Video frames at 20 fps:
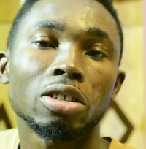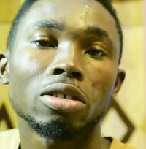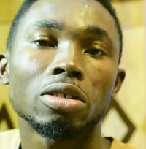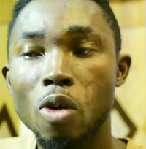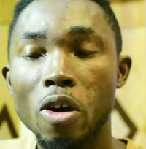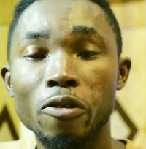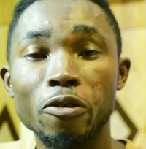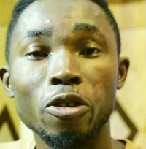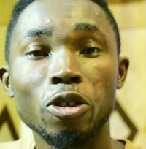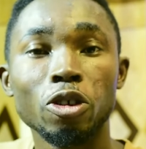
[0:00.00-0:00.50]

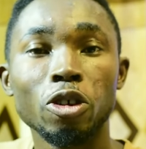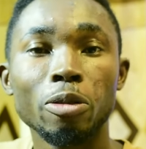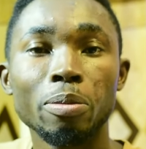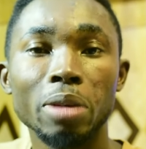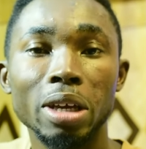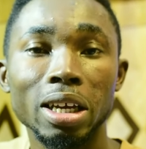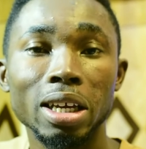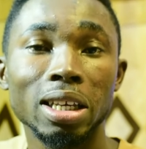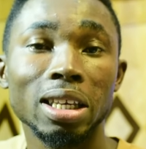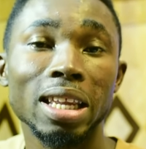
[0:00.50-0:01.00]
Or follow
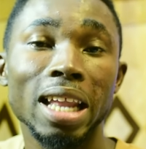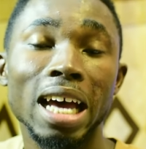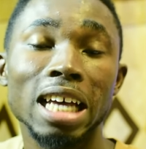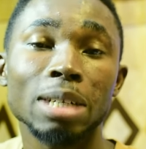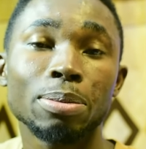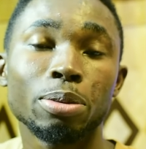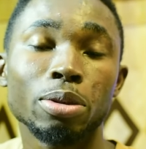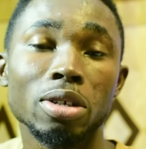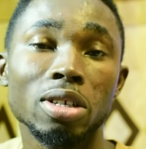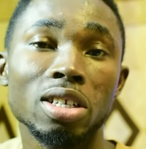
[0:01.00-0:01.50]
me
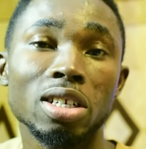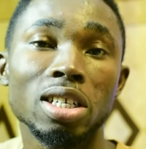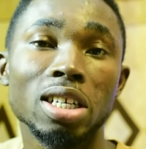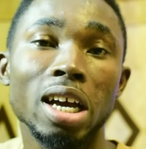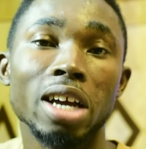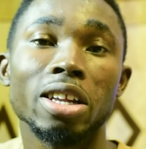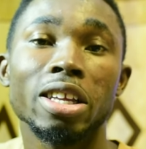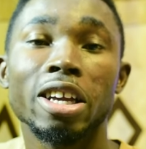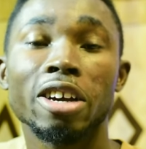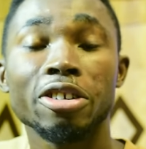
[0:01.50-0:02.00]
last procedure
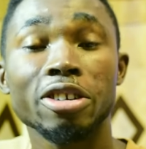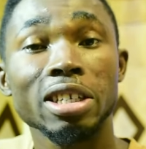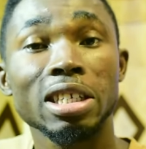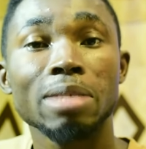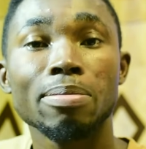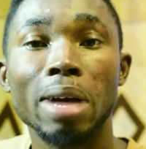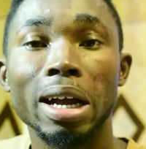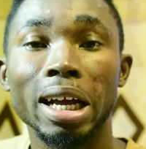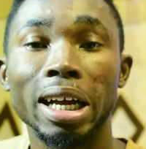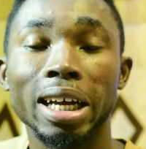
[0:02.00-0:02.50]
on your
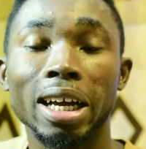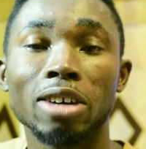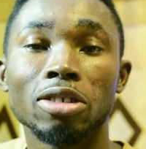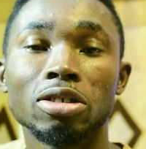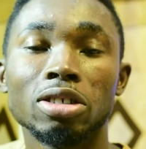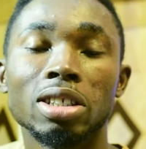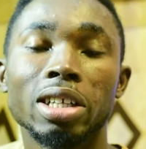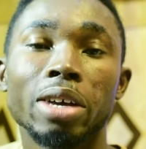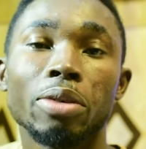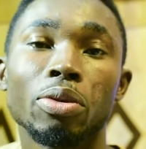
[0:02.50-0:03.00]
create bank
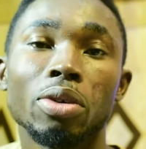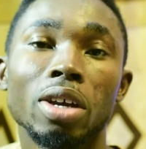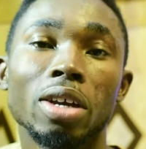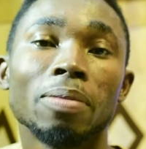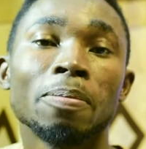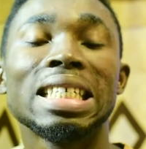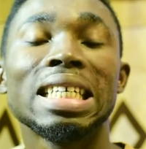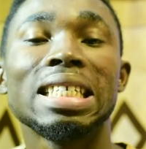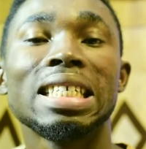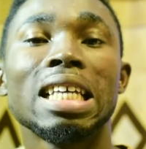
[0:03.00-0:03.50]
account. Now, we
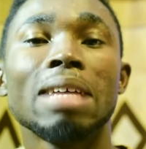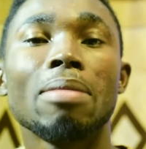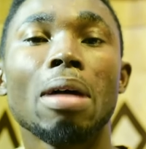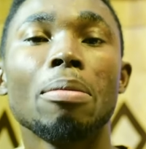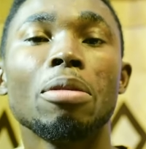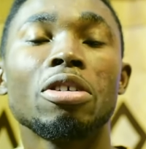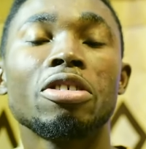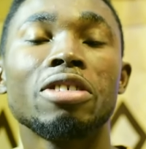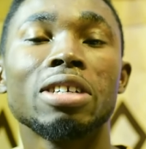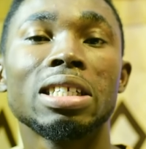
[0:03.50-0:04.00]
see about
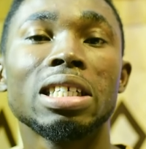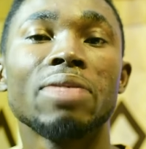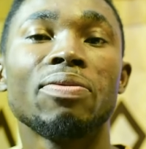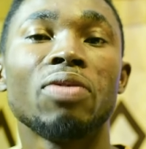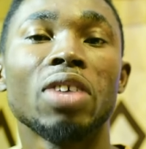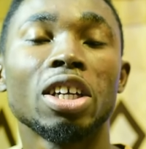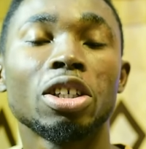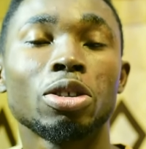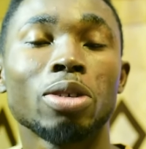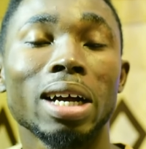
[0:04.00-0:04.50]
be creating
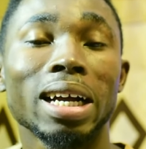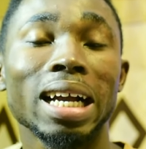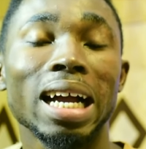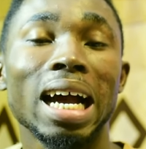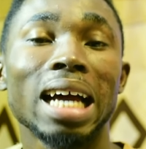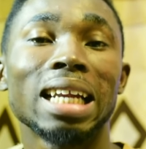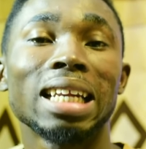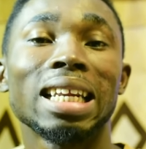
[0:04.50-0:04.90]
virtual card.